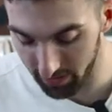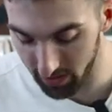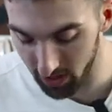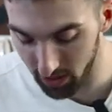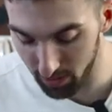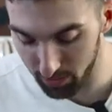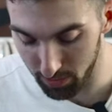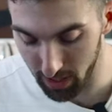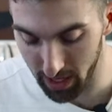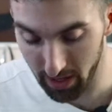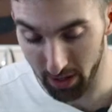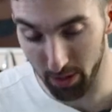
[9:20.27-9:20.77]
I've
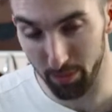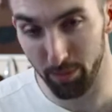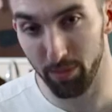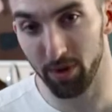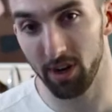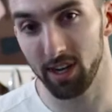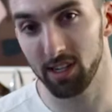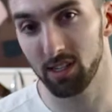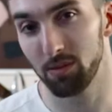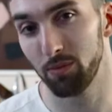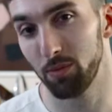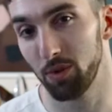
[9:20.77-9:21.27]
got my
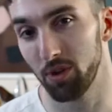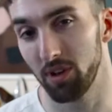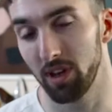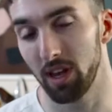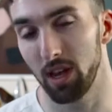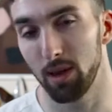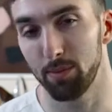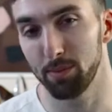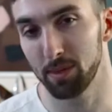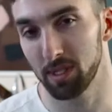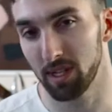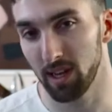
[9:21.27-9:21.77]
compressible
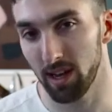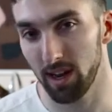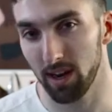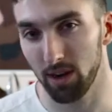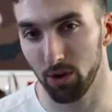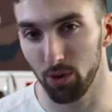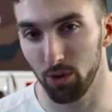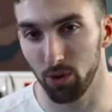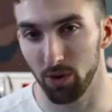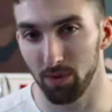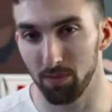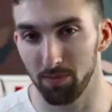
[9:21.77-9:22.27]
hip
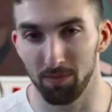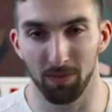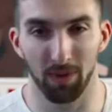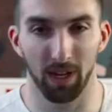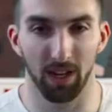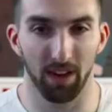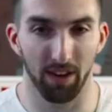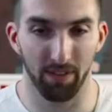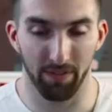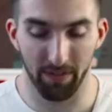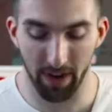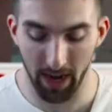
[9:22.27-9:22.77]
sack, or
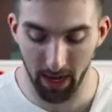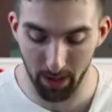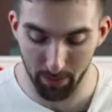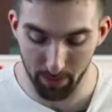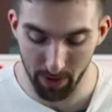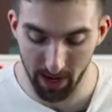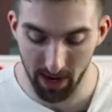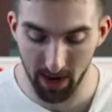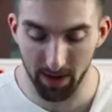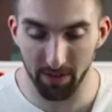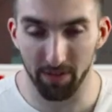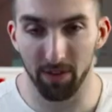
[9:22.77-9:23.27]
like a fanny
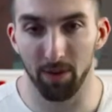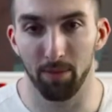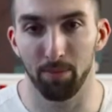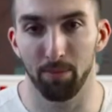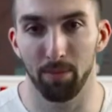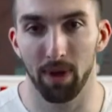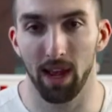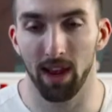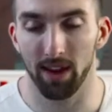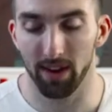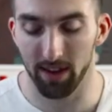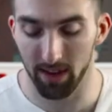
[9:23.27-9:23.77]
pack from
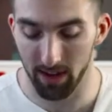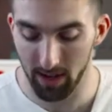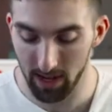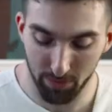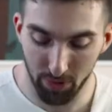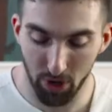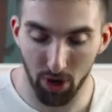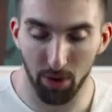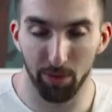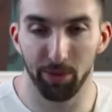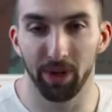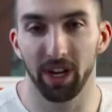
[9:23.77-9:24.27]
Mech.
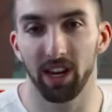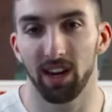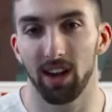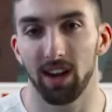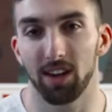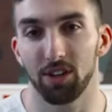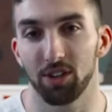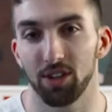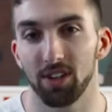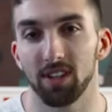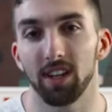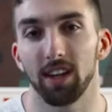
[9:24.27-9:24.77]
Probably gonna
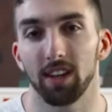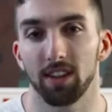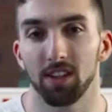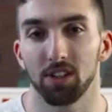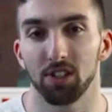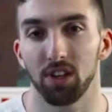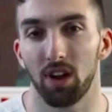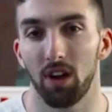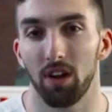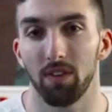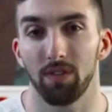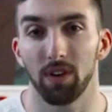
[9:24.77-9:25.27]
actually take
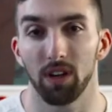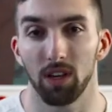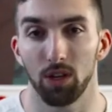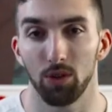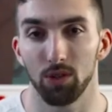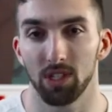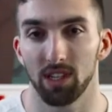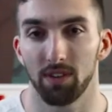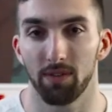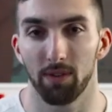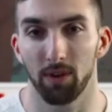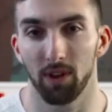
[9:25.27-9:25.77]
this off and
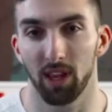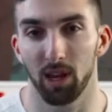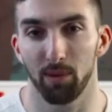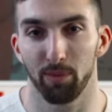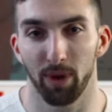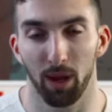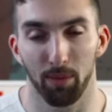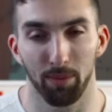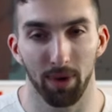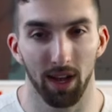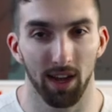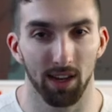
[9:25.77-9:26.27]
use it for like
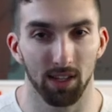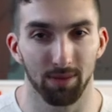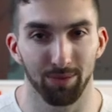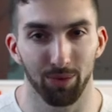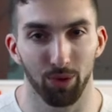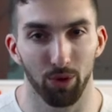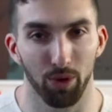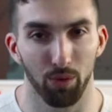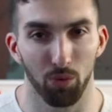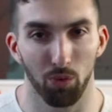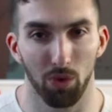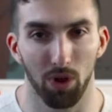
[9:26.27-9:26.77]
my
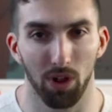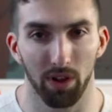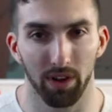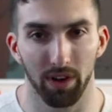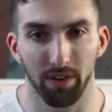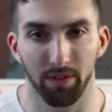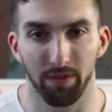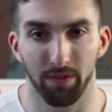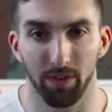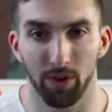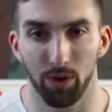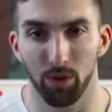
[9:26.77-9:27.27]
passport and wallet
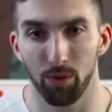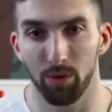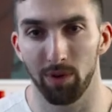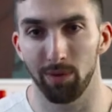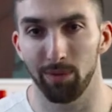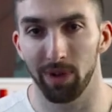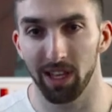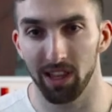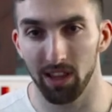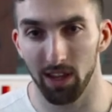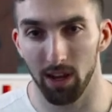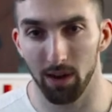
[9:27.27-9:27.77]
and phone when
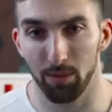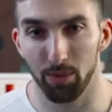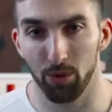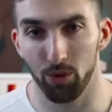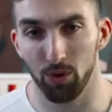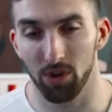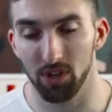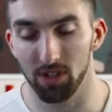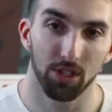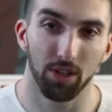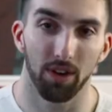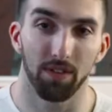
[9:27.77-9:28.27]
I'm at the
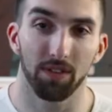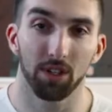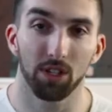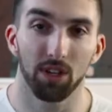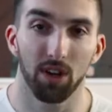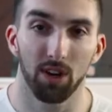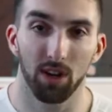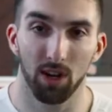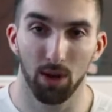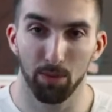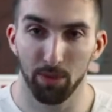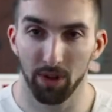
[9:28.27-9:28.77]
airport. So I've just
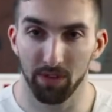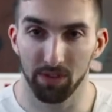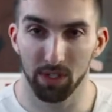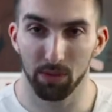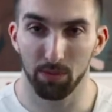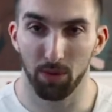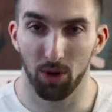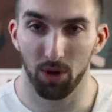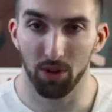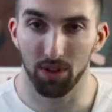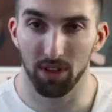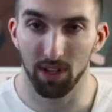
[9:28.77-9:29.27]
got a couple of
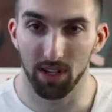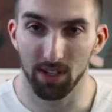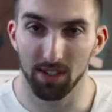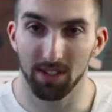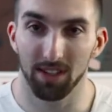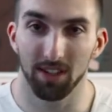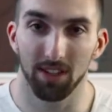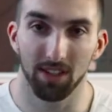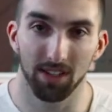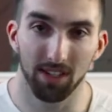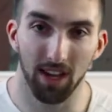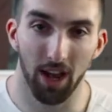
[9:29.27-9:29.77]
small things
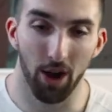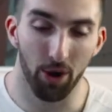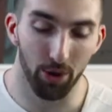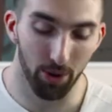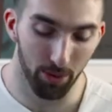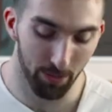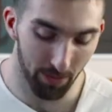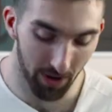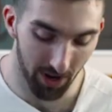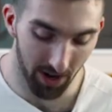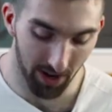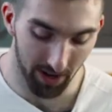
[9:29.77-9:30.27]
in this outer
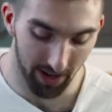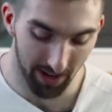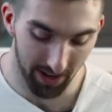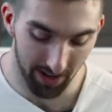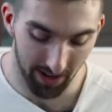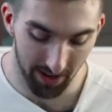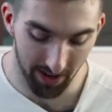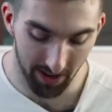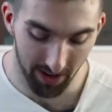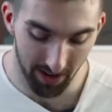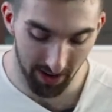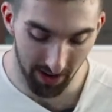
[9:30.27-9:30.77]
pocket
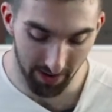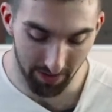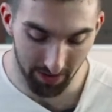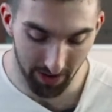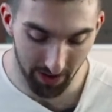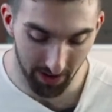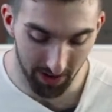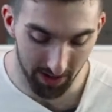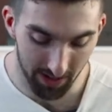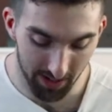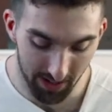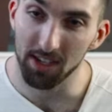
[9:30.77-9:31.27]
here. I've
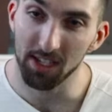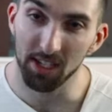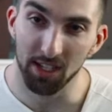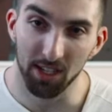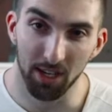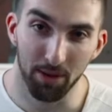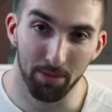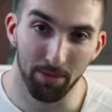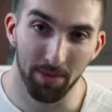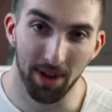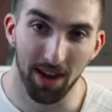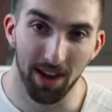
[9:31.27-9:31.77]
got
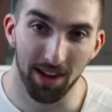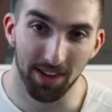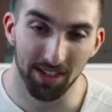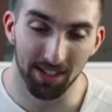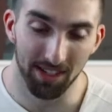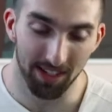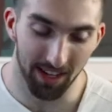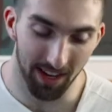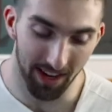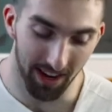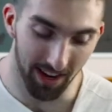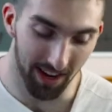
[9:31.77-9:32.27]
sleep
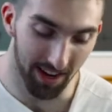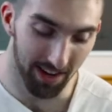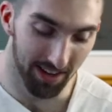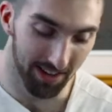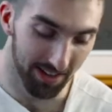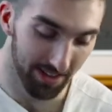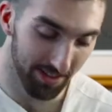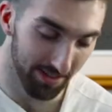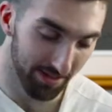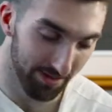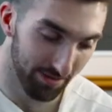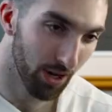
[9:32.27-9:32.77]
mask and
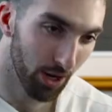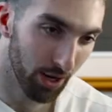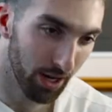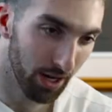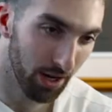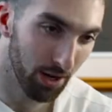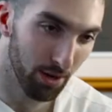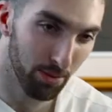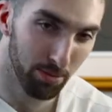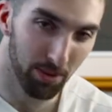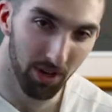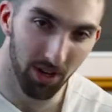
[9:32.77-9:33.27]
got
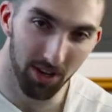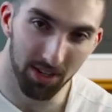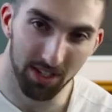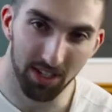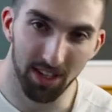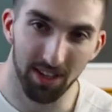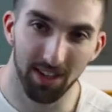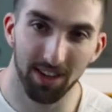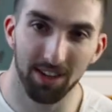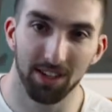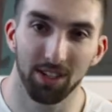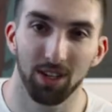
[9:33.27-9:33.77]
earplugs
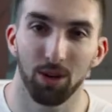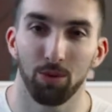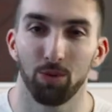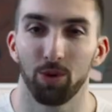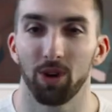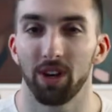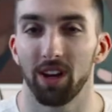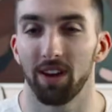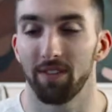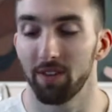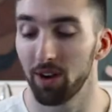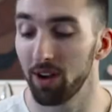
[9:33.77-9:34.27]
in there
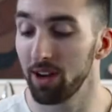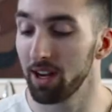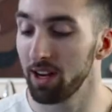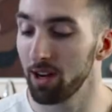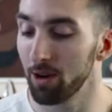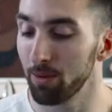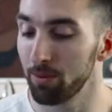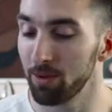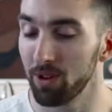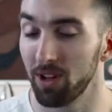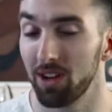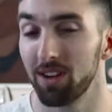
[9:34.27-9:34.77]
somewhere. Yeah, I've got
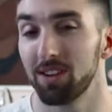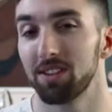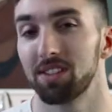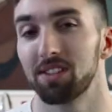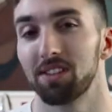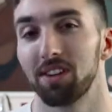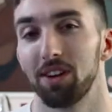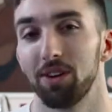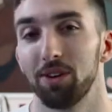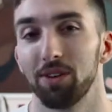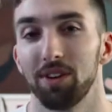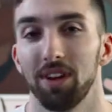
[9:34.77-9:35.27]
earplugs.
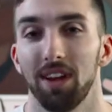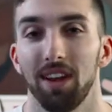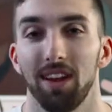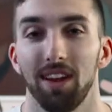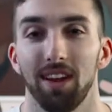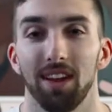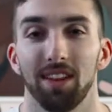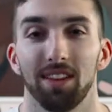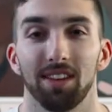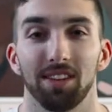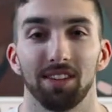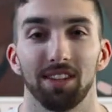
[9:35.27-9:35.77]
So
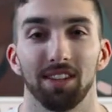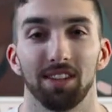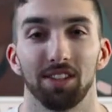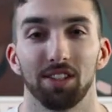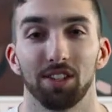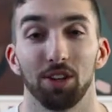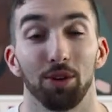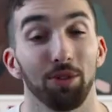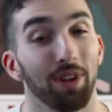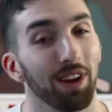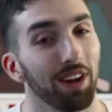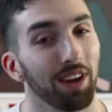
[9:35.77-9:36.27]
This is
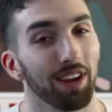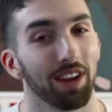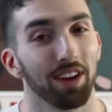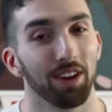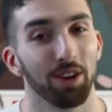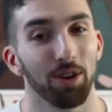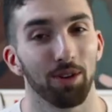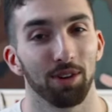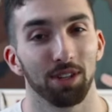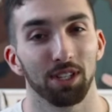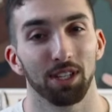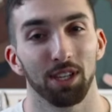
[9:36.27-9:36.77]
so that I can
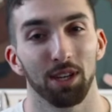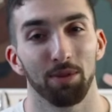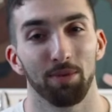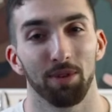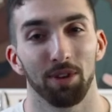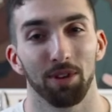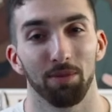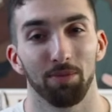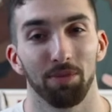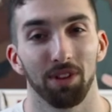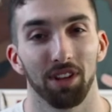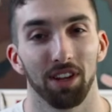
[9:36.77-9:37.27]
go to sleep
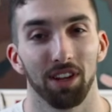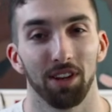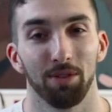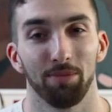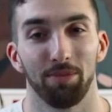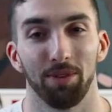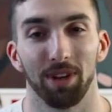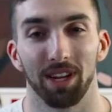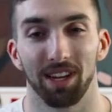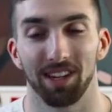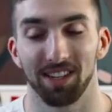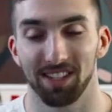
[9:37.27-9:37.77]
on the plane
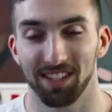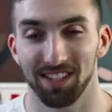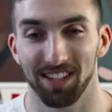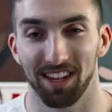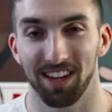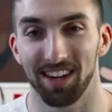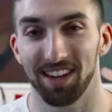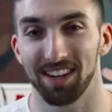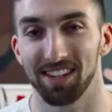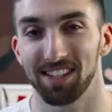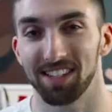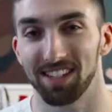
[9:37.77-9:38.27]
because,
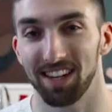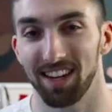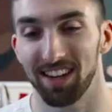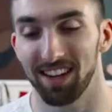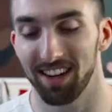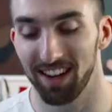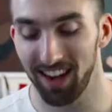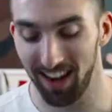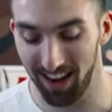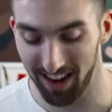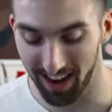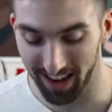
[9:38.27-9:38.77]
like I
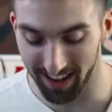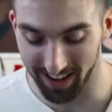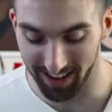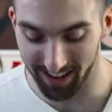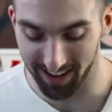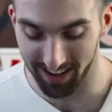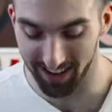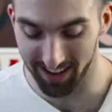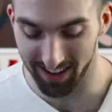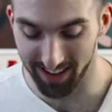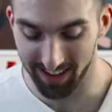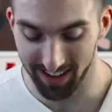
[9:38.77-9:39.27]
said,
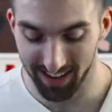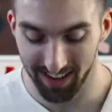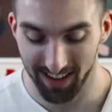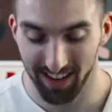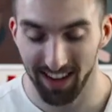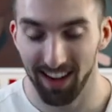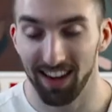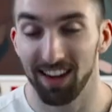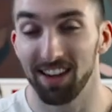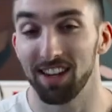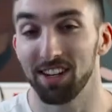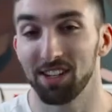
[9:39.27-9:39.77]
I
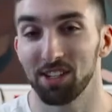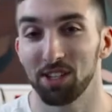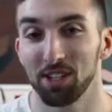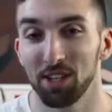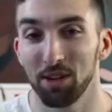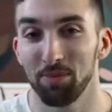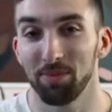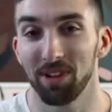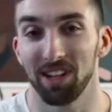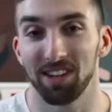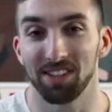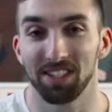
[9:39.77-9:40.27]
didn't
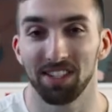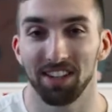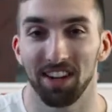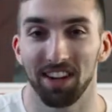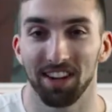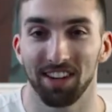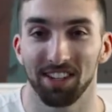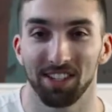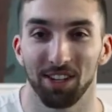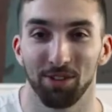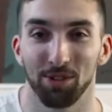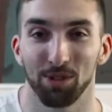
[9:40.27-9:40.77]
sleep last night
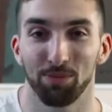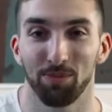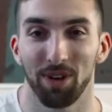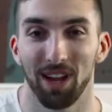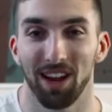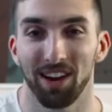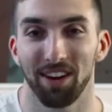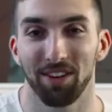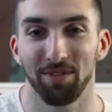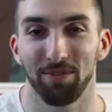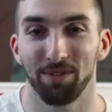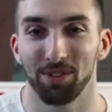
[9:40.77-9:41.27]
because I was
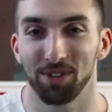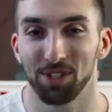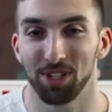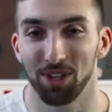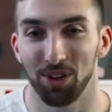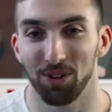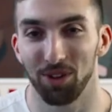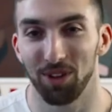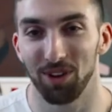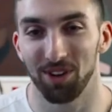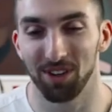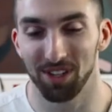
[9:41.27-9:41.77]
packing for
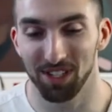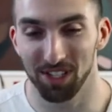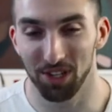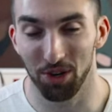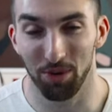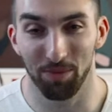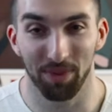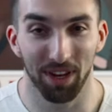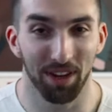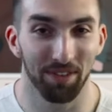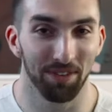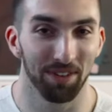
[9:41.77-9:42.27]
so long. So
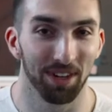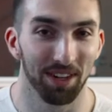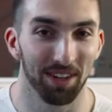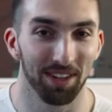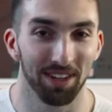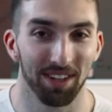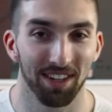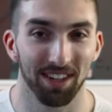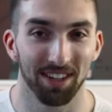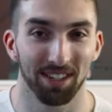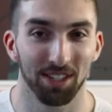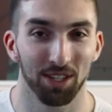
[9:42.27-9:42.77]
I'm definitely
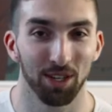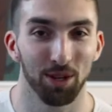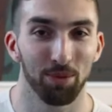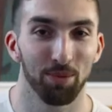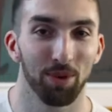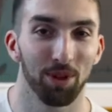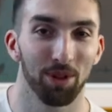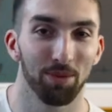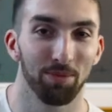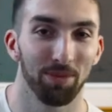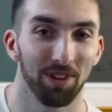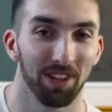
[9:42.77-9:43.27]
gonna need to sleep
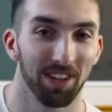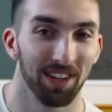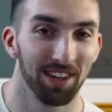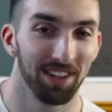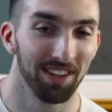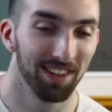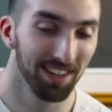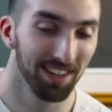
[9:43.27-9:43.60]
on the plane.